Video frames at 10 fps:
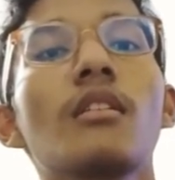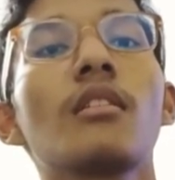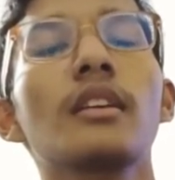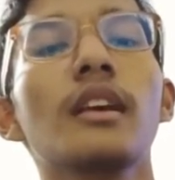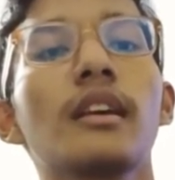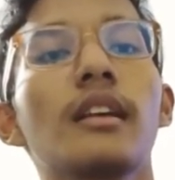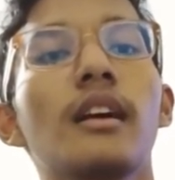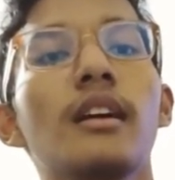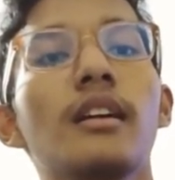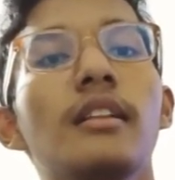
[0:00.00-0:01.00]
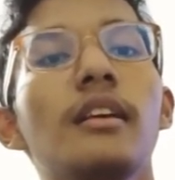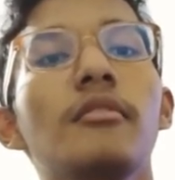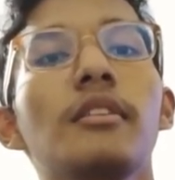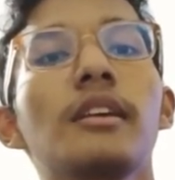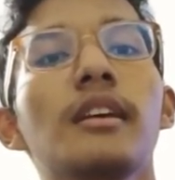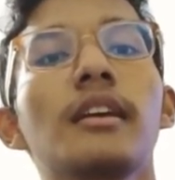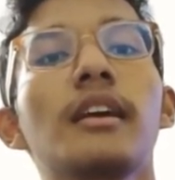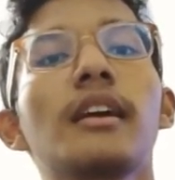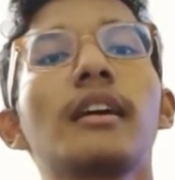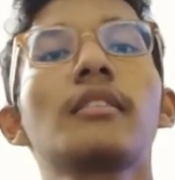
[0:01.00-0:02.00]
Okay, then we can
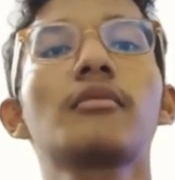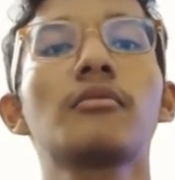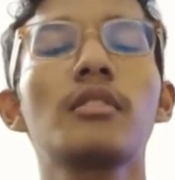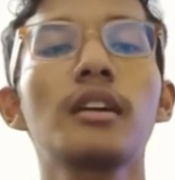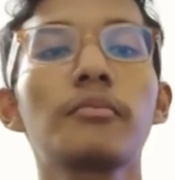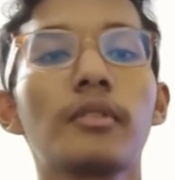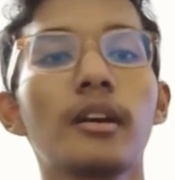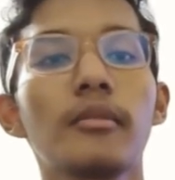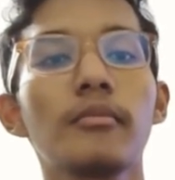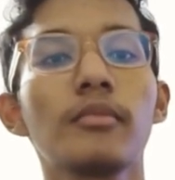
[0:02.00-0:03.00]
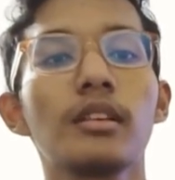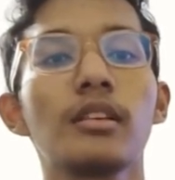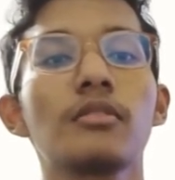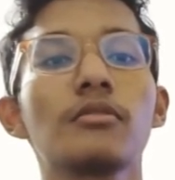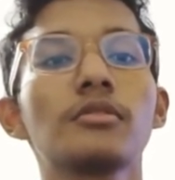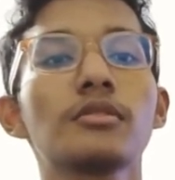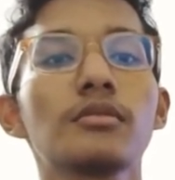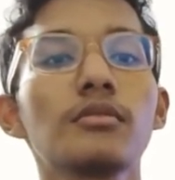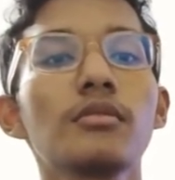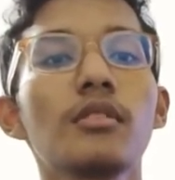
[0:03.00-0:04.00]
get y prime equals
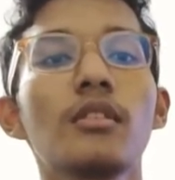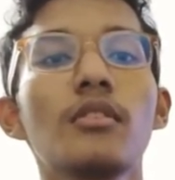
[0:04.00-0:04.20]
to